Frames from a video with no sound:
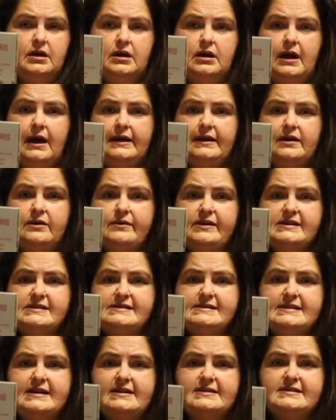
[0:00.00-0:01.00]
I know it
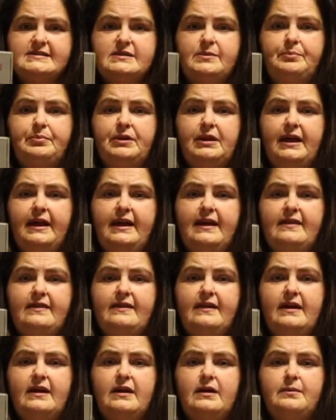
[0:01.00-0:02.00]
says to plant
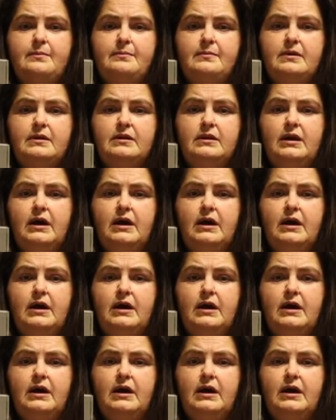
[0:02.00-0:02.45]
them,